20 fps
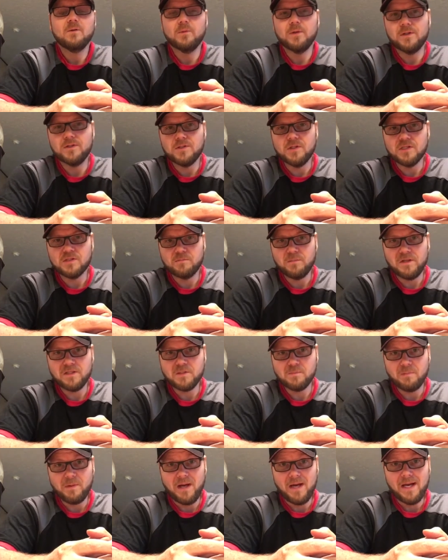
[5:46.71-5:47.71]
readjust my
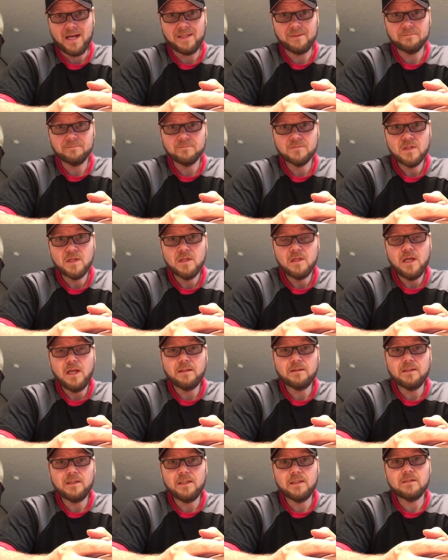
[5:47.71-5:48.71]
spine
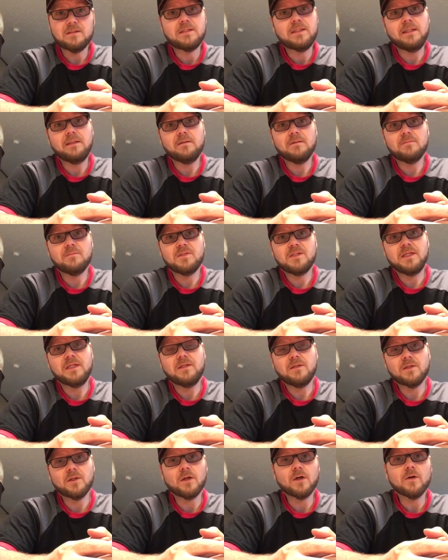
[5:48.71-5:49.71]
and get 10,
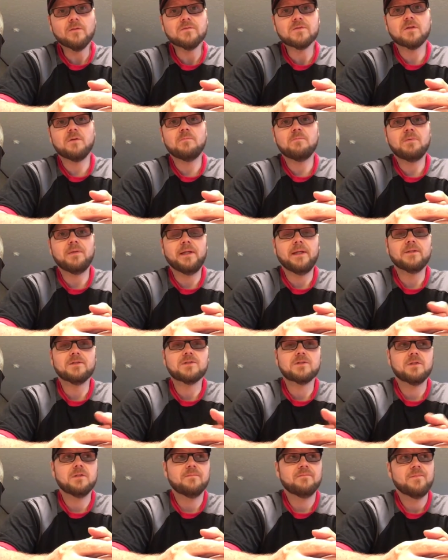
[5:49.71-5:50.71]
10 nerves
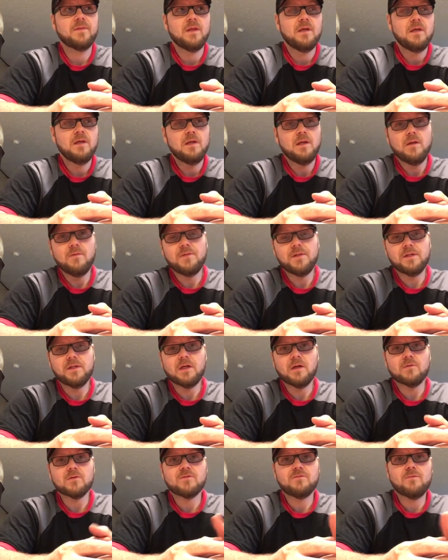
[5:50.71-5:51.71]
unpinched. And then
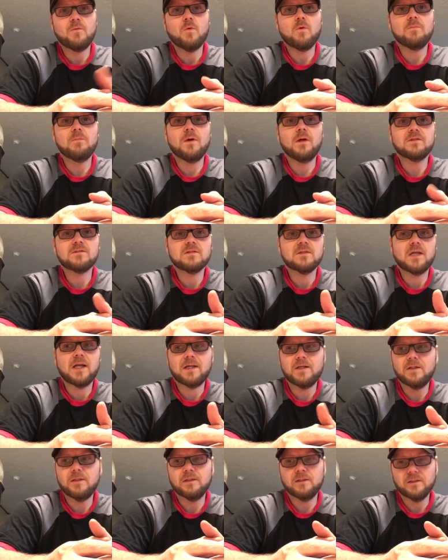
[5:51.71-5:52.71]
there was four months that
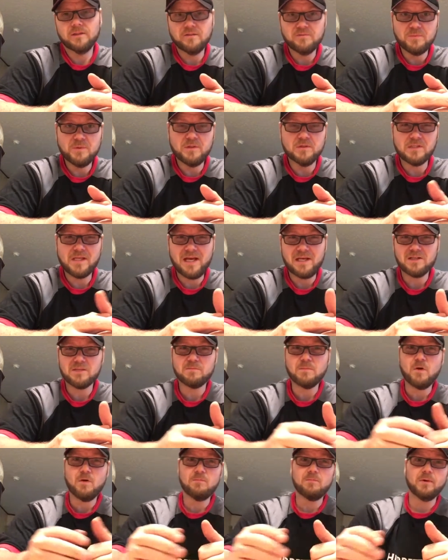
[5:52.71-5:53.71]
I couldn't lift because I had a
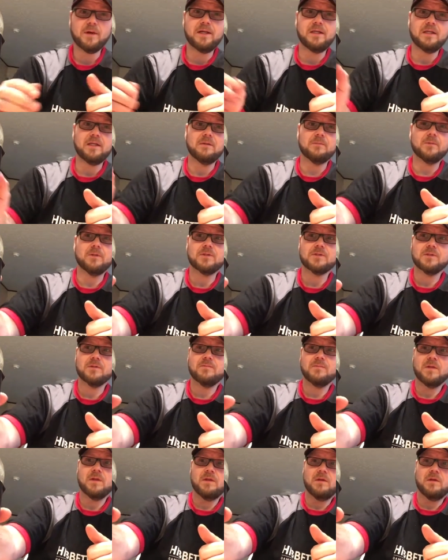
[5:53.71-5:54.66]
small brain hemorrhage.